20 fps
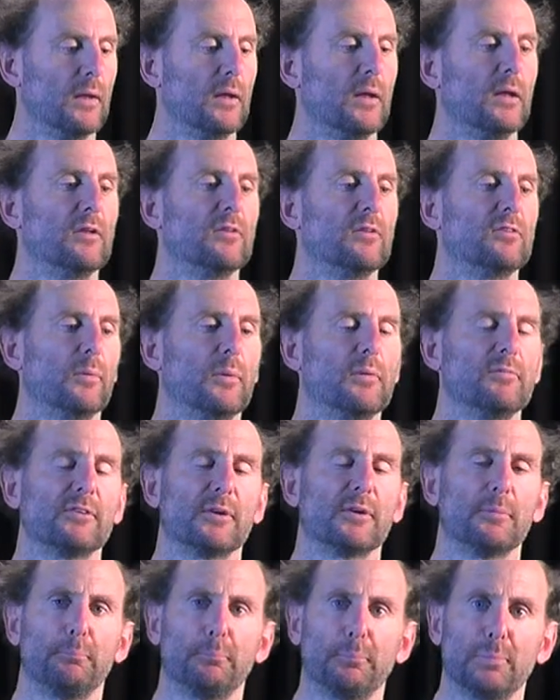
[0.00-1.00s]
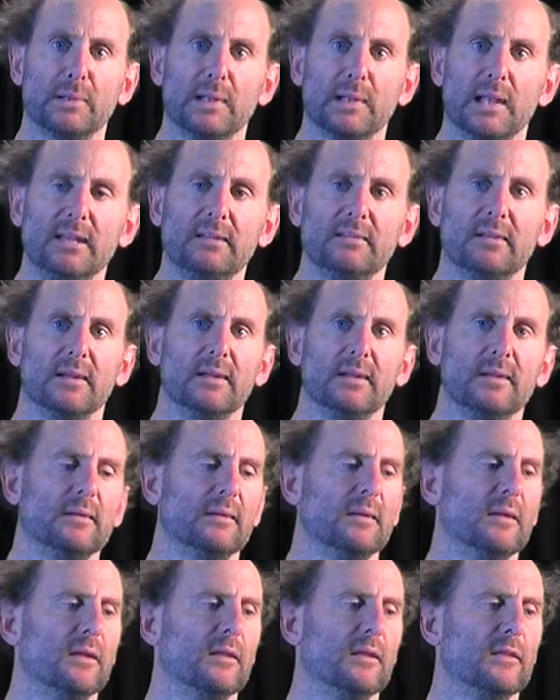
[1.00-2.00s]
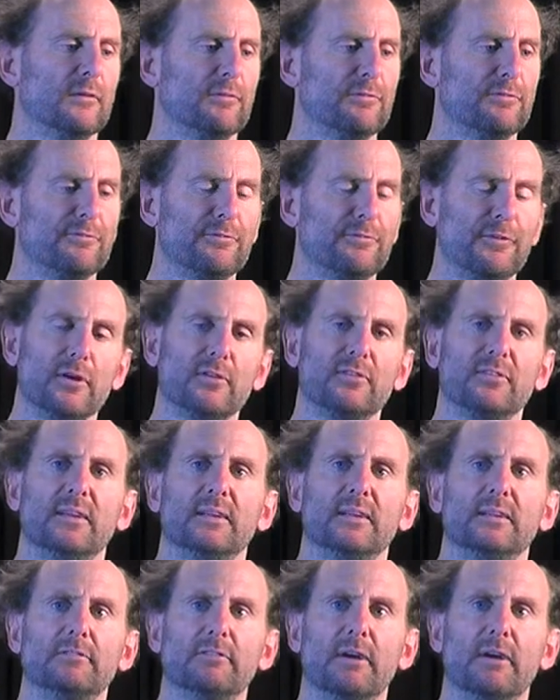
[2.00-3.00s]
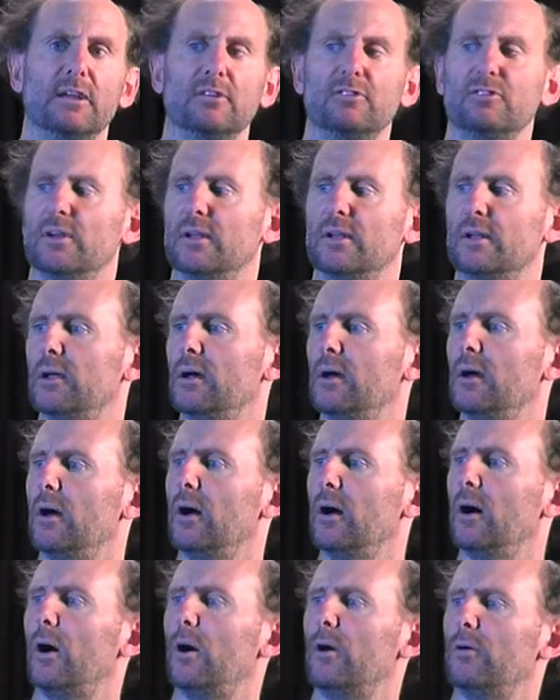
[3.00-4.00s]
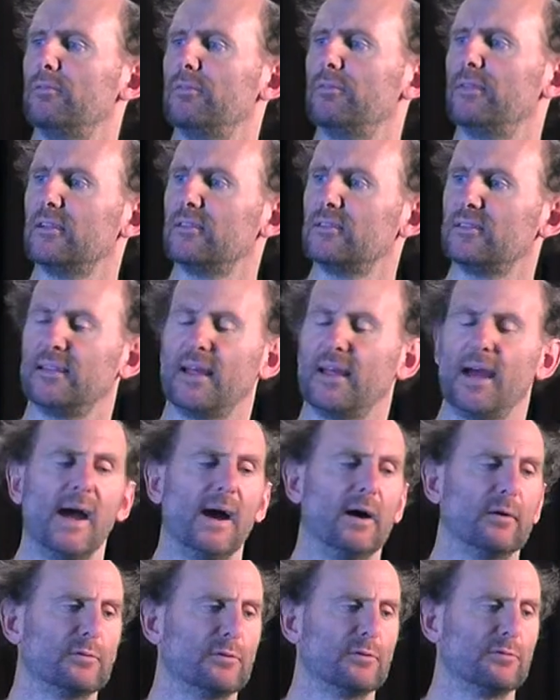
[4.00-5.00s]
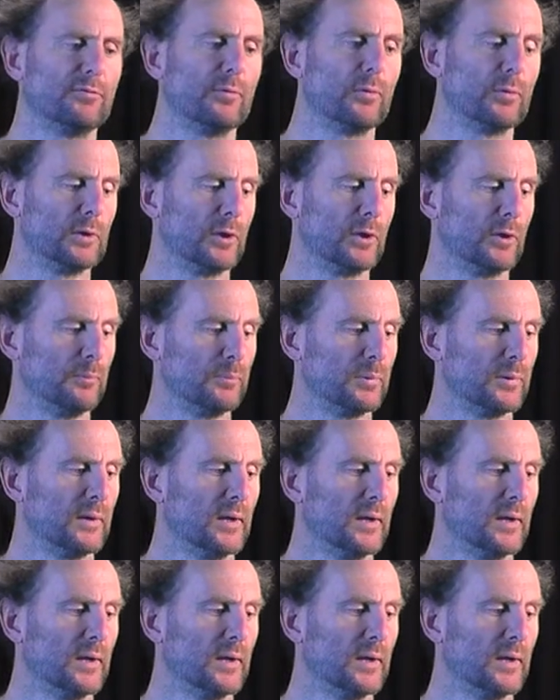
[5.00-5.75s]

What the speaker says: So we've completed the first iteration of this outer for loop,